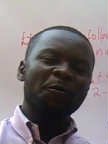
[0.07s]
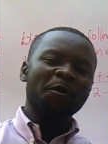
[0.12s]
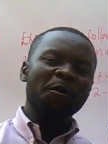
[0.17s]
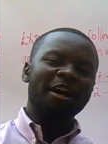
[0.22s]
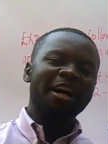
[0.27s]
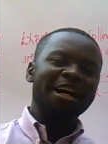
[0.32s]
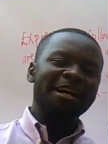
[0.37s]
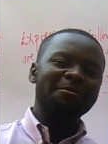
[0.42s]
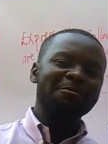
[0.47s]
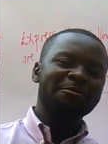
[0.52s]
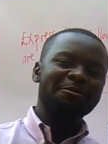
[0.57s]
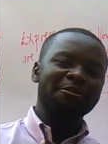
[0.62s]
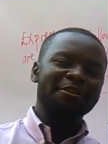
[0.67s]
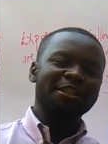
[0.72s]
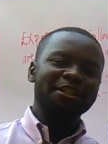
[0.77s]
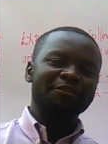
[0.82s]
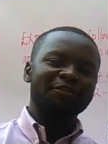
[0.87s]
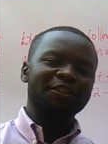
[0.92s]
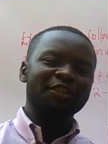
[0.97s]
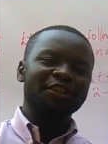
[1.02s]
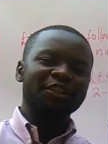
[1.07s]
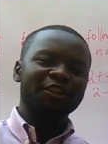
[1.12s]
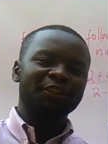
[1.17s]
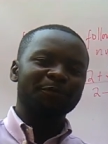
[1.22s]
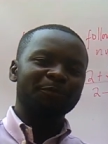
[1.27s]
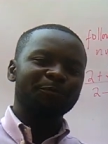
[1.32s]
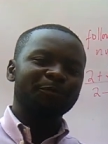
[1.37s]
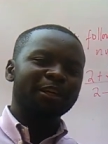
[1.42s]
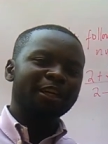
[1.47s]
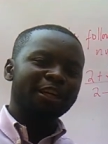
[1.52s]
Welcome to this
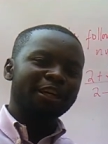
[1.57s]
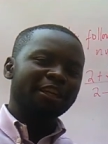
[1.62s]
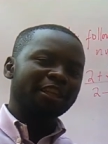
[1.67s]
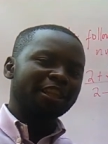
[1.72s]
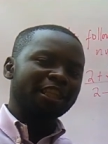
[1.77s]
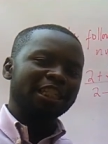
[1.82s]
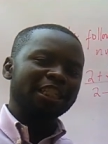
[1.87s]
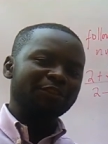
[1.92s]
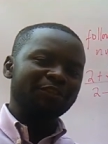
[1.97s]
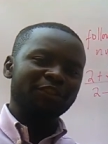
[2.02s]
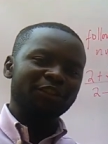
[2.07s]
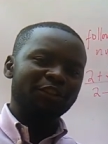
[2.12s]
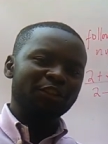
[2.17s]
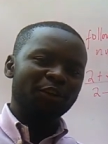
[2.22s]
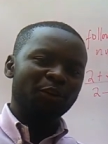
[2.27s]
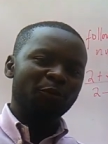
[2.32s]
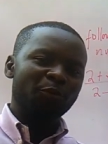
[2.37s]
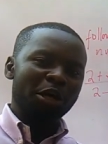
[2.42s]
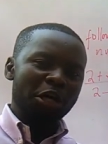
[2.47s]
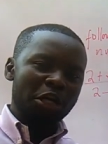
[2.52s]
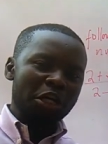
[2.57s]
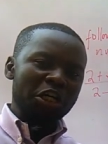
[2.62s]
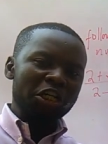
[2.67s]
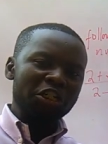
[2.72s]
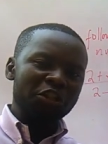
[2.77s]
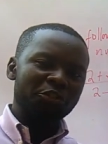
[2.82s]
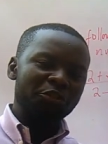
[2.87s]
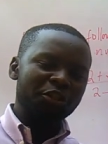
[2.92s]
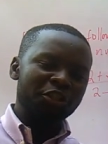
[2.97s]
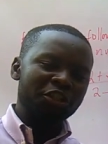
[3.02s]
video. In this video, we are
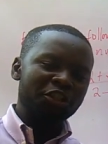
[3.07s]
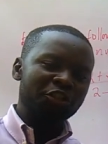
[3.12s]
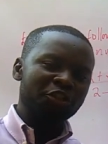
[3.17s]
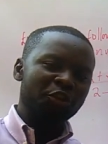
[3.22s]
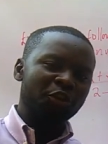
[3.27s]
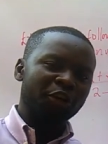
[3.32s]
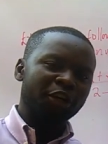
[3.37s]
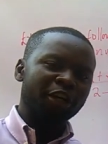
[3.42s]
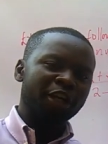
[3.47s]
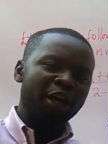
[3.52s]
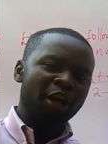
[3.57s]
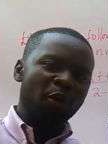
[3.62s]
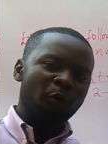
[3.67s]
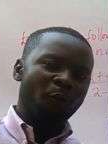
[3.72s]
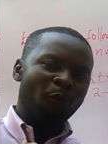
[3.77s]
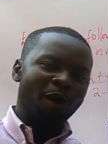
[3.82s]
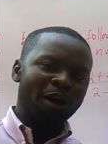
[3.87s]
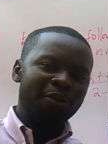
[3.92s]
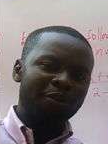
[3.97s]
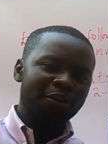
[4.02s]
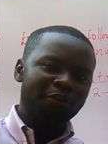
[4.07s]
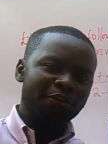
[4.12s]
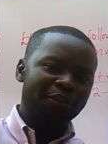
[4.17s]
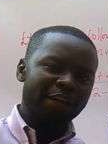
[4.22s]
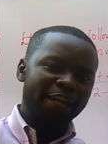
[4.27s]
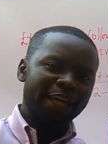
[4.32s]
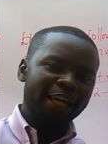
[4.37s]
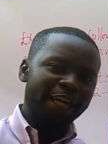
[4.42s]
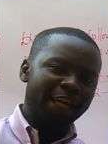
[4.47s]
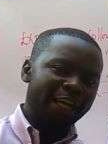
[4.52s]
going to enjoy one of
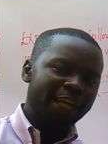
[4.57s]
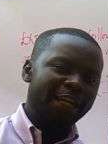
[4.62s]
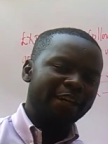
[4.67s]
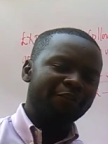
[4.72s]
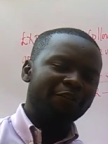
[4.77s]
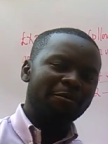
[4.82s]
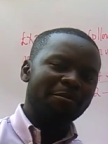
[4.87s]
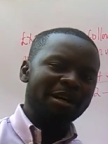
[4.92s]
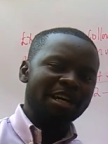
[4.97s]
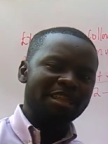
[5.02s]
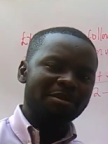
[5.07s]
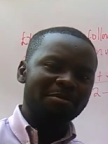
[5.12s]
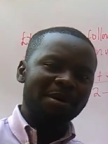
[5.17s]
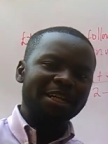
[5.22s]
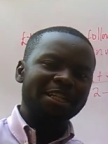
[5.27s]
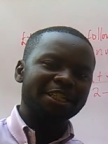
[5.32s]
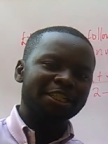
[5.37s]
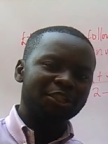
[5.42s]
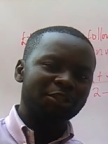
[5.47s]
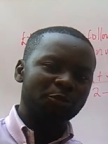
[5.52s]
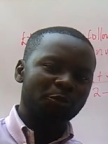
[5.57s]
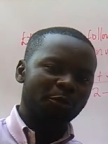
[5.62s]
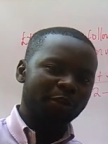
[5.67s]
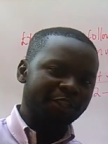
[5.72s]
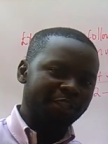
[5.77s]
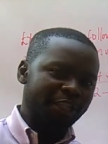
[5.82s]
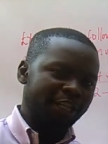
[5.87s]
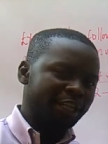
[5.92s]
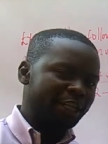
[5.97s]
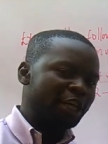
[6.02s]
the A-level mathematics
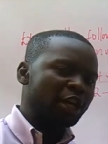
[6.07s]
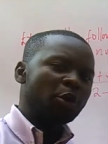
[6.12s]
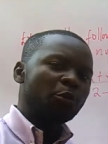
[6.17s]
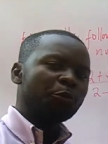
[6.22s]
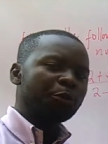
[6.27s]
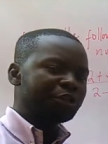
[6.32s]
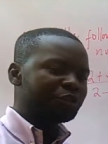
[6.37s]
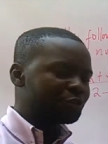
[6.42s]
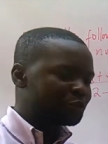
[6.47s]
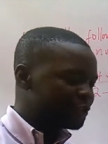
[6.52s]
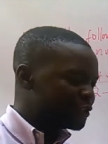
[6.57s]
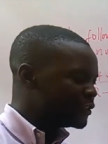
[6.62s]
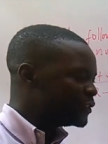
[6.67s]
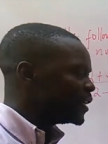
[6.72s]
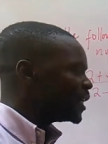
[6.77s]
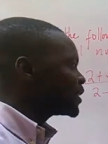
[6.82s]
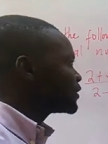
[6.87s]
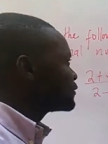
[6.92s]
question, which reads